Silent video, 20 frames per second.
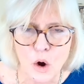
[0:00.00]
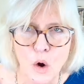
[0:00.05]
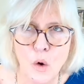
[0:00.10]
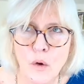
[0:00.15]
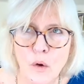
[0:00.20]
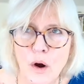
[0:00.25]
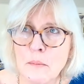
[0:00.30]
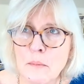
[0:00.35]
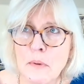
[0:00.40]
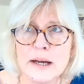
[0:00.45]

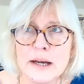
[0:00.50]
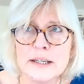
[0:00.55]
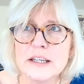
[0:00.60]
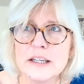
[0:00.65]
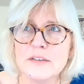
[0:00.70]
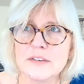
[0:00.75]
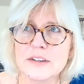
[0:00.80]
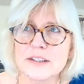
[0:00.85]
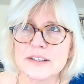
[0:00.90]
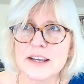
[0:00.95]
Or I
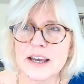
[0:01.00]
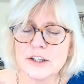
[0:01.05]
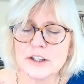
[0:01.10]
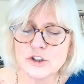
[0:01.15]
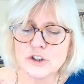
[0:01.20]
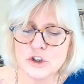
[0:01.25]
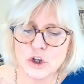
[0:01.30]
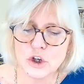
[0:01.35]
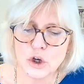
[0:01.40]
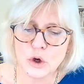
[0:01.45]
might even say
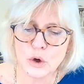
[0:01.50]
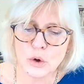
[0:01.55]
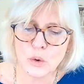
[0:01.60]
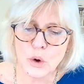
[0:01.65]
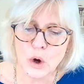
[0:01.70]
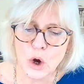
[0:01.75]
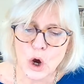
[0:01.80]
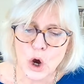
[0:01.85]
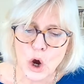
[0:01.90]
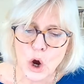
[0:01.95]
to
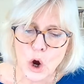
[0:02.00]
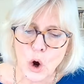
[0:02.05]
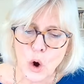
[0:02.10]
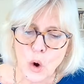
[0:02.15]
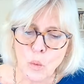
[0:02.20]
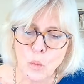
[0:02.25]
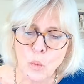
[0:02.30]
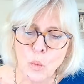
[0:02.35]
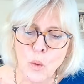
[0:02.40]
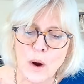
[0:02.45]
you,
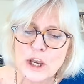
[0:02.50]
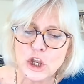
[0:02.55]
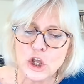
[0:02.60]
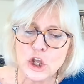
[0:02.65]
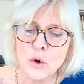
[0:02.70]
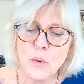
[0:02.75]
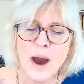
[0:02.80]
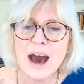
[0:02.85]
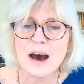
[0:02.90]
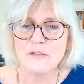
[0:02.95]
when
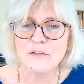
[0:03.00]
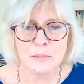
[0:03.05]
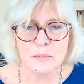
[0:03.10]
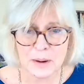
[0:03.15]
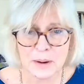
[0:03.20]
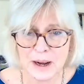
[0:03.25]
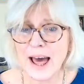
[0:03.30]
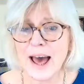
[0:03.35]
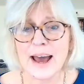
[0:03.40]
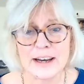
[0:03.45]
you have a
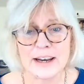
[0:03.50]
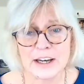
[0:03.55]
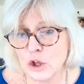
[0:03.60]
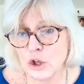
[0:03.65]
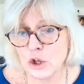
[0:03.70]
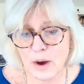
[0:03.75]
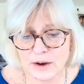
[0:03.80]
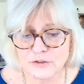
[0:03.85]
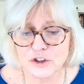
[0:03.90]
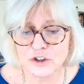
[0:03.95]
plan
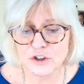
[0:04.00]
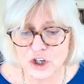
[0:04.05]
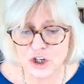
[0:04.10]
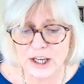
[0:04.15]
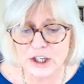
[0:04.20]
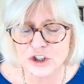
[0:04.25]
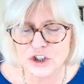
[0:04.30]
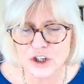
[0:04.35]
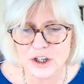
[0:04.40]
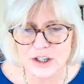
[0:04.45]
and you have to
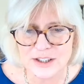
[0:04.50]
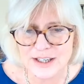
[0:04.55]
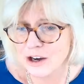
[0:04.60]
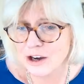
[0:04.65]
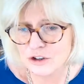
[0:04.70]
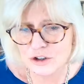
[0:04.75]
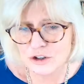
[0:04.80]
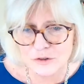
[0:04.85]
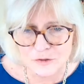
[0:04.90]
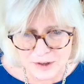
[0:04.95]
change it,
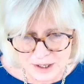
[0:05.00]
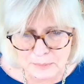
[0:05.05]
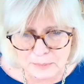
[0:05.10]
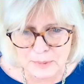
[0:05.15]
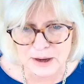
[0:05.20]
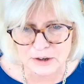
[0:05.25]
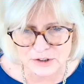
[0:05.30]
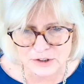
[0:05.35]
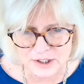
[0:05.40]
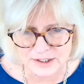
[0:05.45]
how do you feel
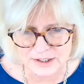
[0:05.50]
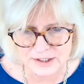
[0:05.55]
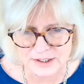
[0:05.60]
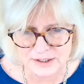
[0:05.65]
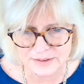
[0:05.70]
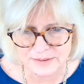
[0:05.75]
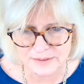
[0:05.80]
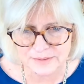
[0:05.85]
about it?